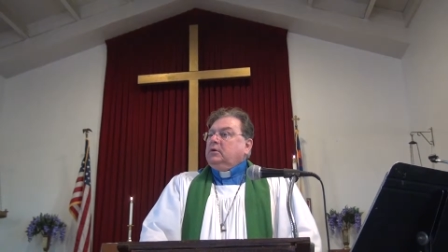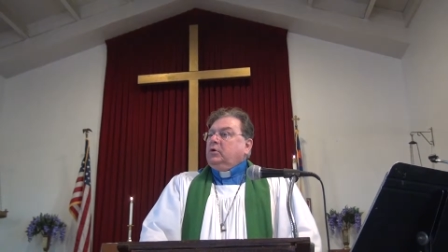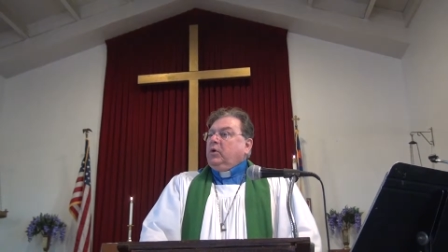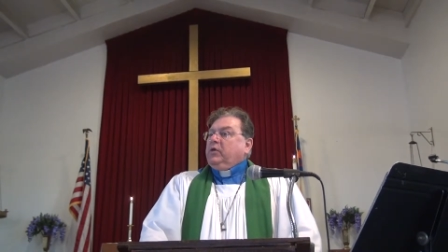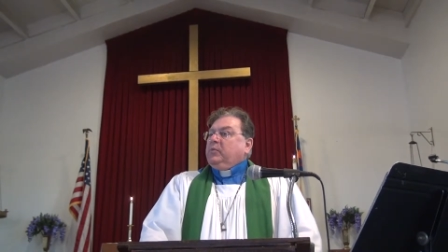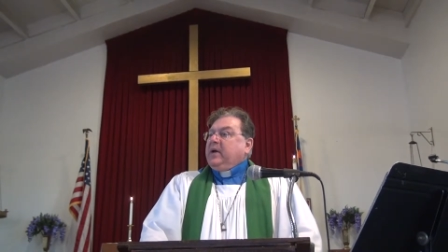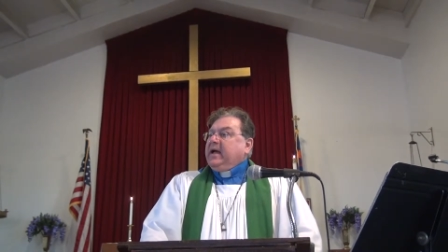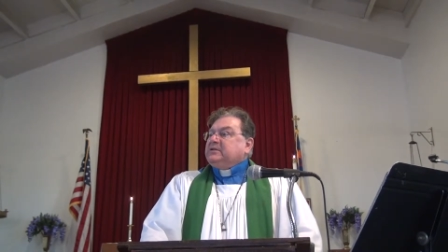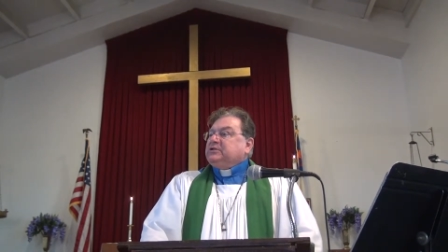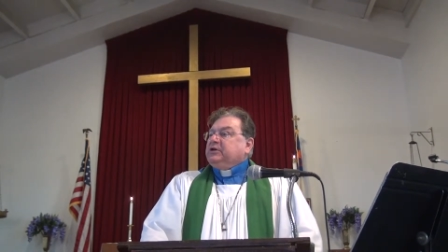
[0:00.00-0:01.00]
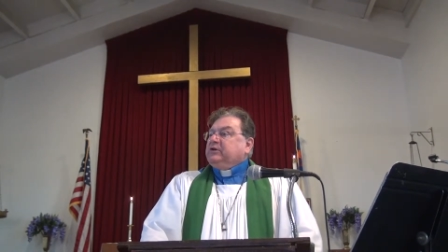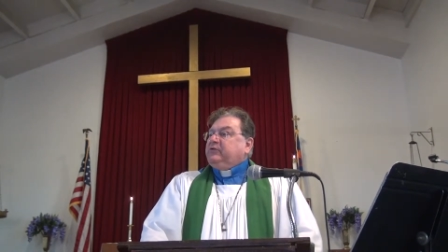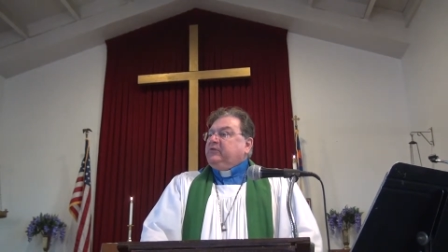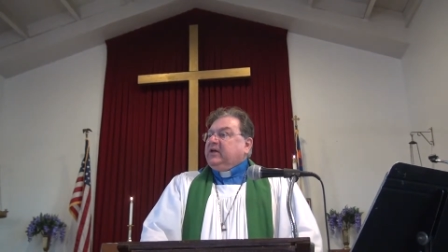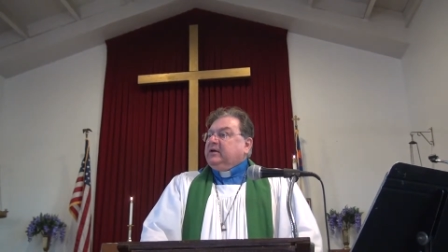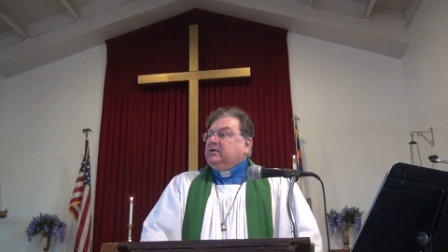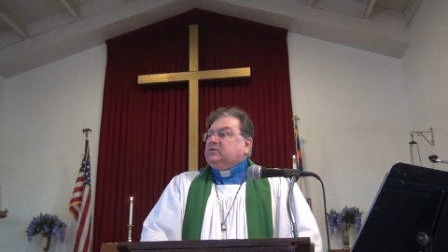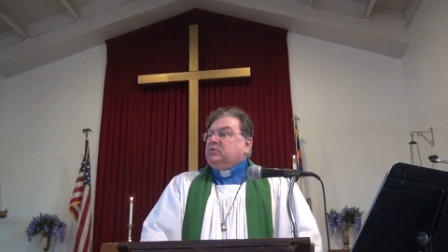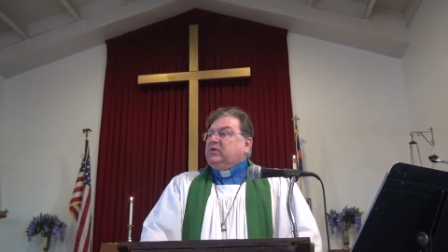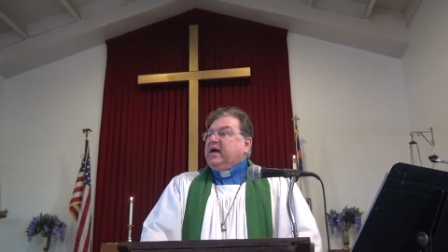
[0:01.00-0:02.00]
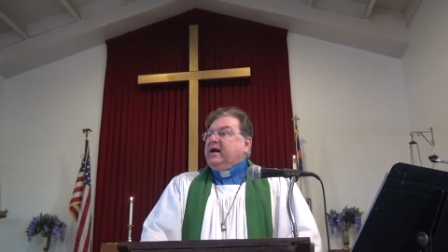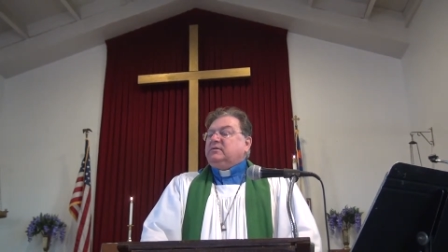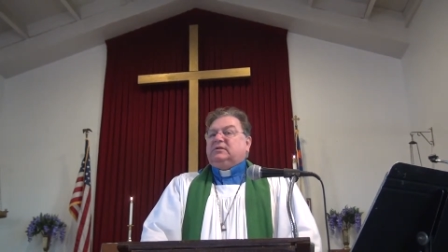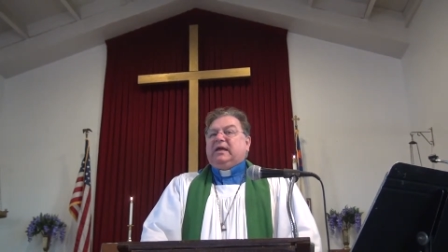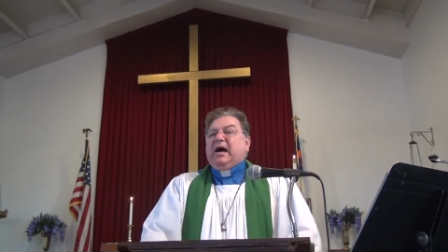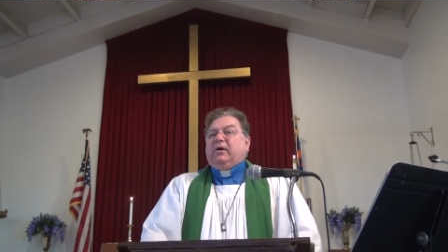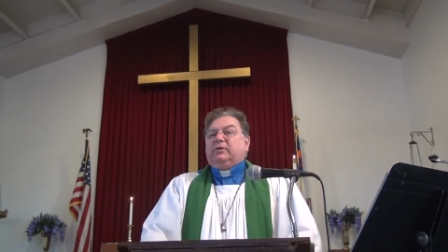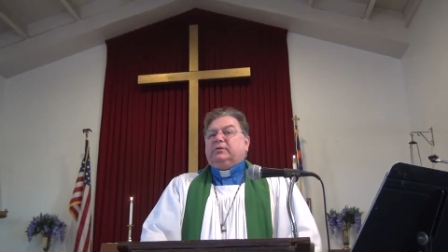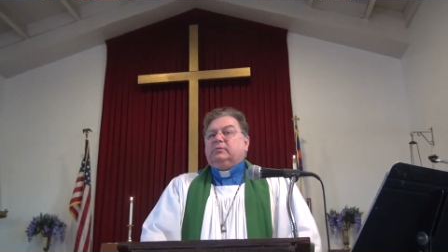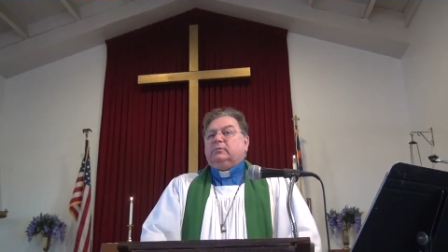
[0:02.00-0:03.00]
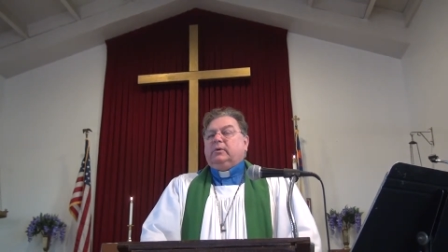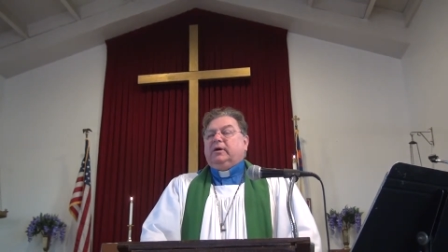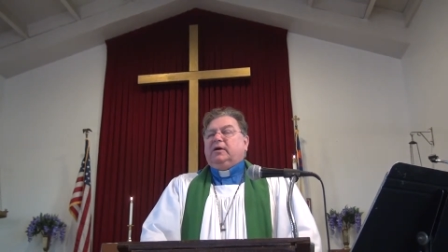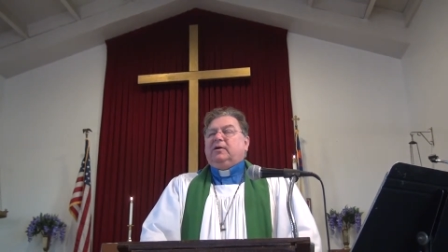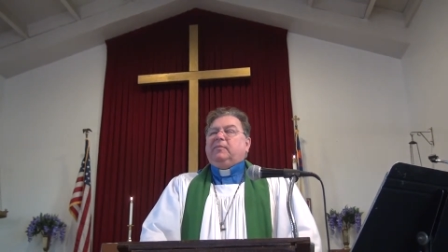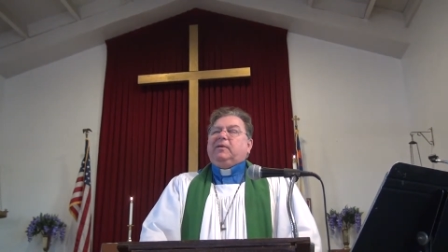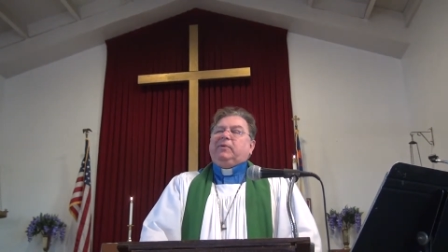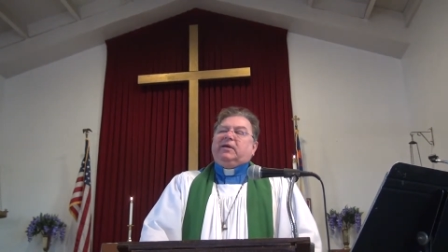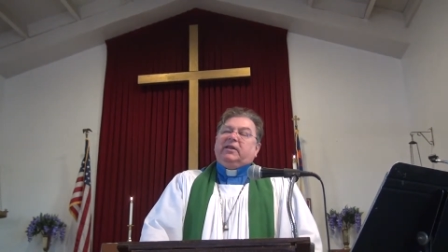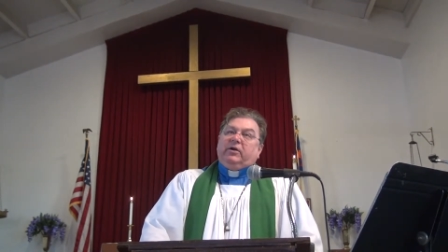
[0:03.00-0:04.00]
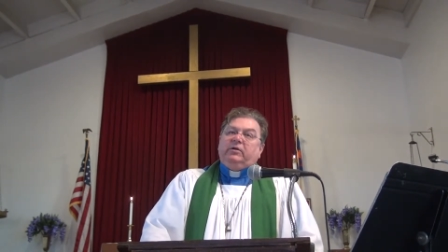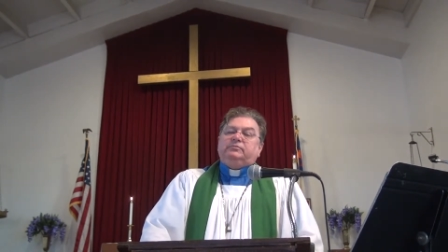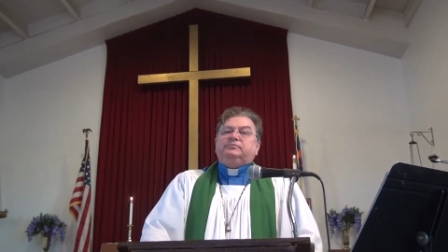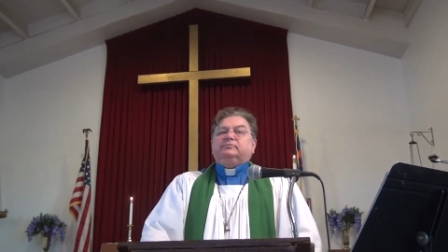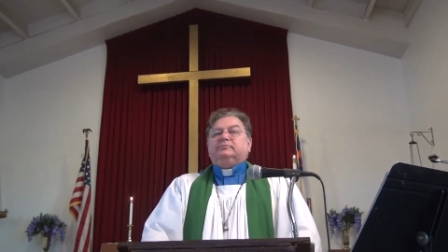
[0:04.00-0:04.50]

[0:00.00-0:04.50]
where the pastor feels without doubt, well, maybe a little,